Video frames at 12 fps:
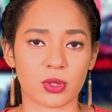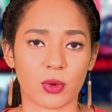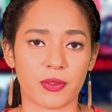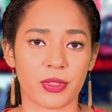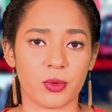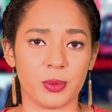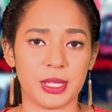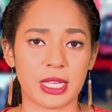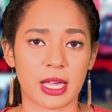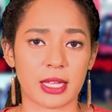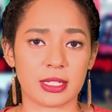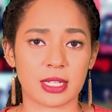over the
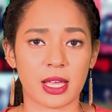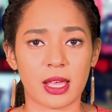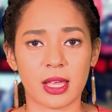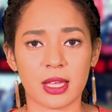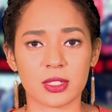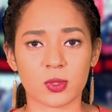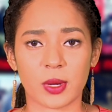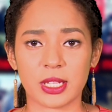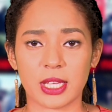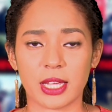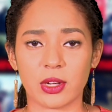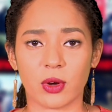weekend,
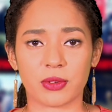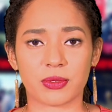28 on